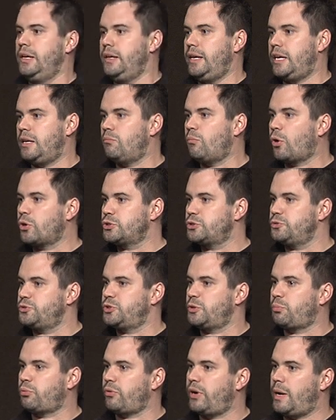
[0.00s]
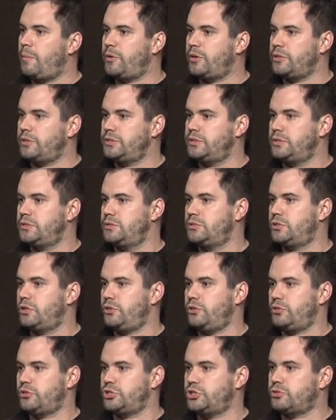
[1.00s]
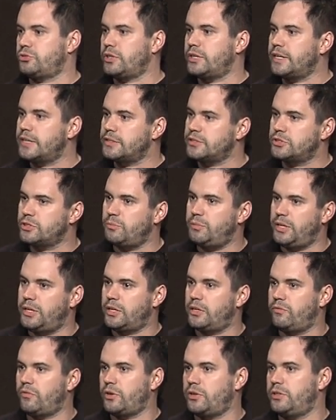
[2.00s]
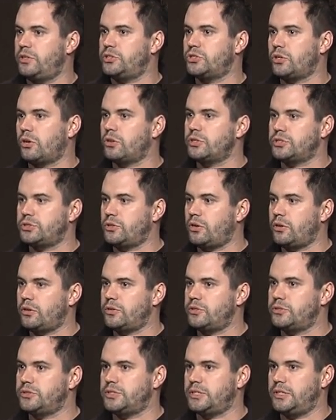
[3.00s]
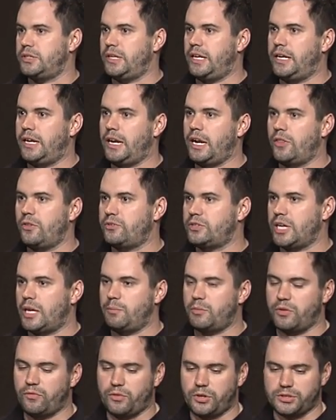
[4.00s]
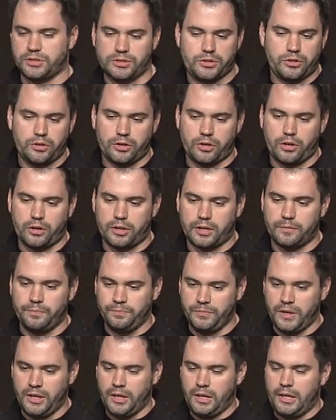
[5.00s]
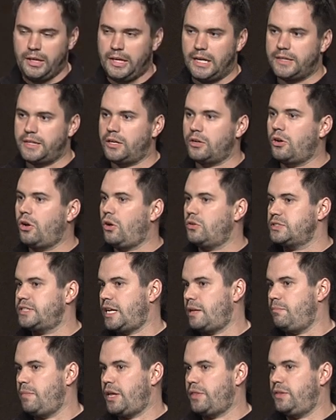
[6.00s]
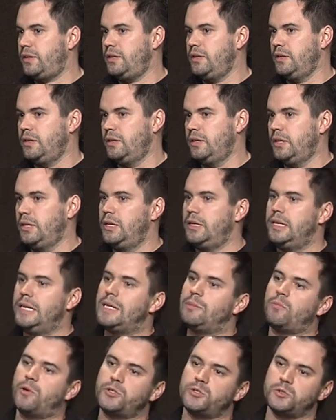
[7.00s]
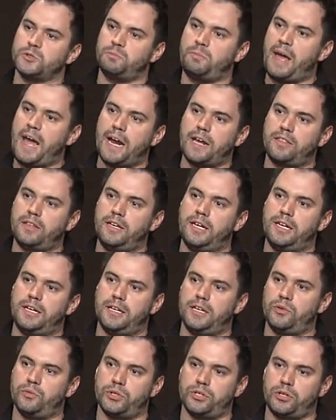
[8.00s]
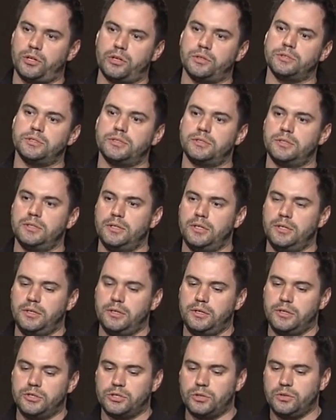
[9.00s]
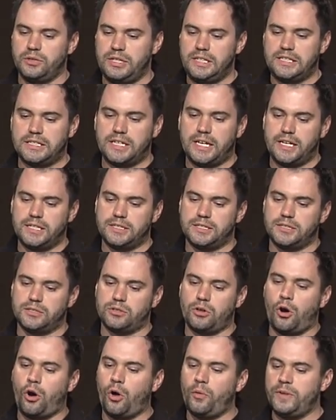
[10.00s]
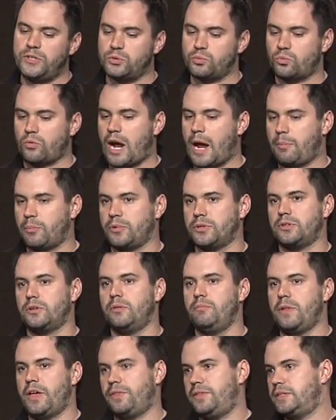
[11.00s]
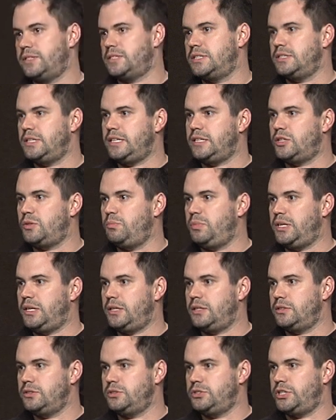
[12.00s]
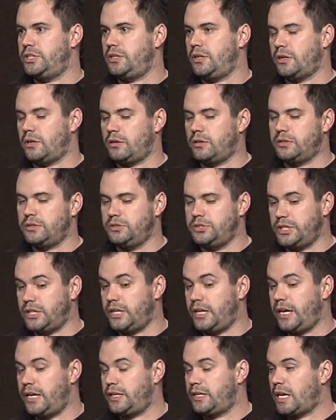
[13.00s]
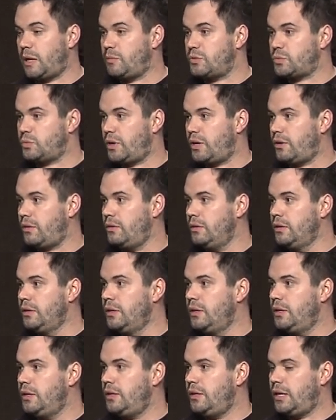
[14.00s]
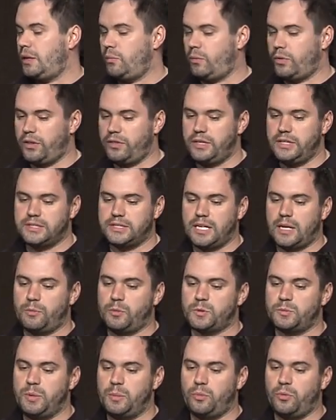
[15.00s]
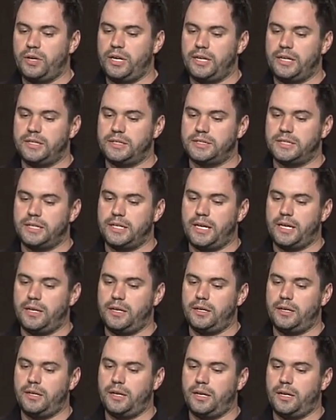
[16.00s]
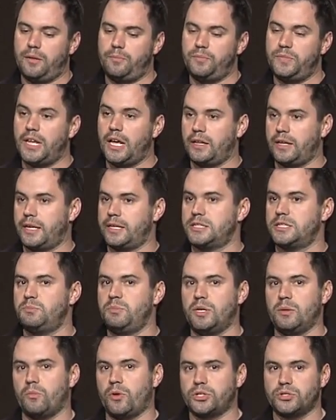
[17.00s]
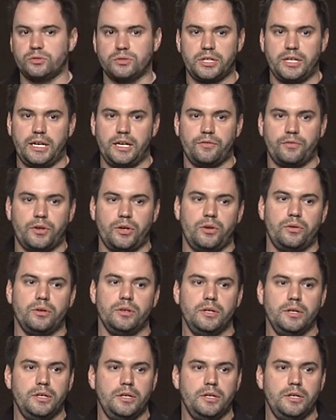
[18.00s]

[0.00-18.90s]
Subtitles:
It marshals your parameters, so your strings are being converted to char stars and any other type conversions that are occurring. It then calls that method. It marshals back the data and returns. So in these cases, all these wrapper methods need to be JITted ahead of time as well. And one of the examples people hit is, again, delegates being marshaled to native code.